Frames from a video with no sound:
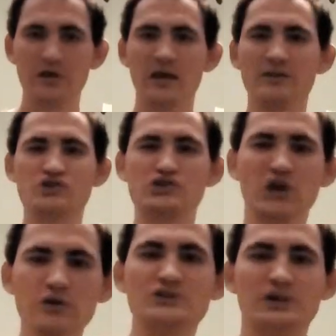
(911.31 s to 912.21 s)
It
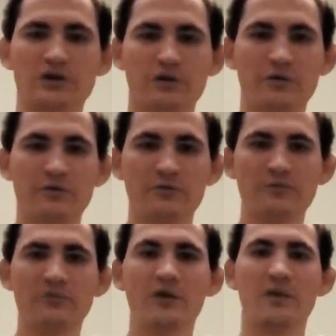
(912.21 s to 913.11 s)
shows you
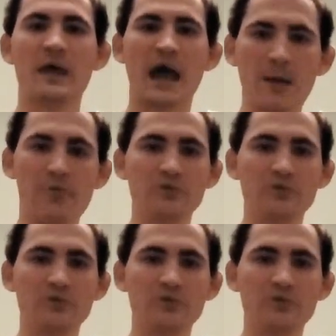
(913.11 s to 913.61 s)
that Apple